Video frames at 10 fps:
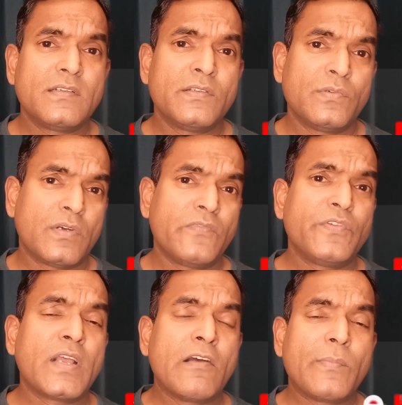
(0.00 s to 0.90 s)

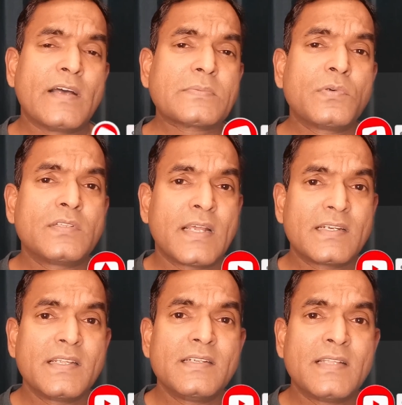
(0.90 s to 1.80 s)
If you have a passport,
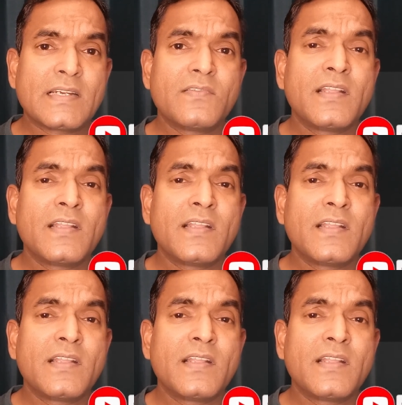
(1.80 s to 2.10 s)
that